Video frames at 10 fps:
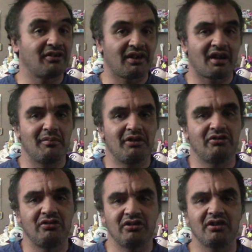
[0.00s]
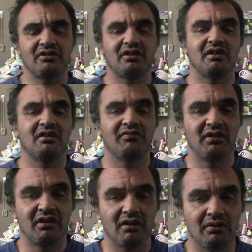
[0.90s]
like I mentioned yesterday in the
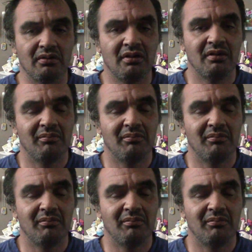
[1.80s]
video,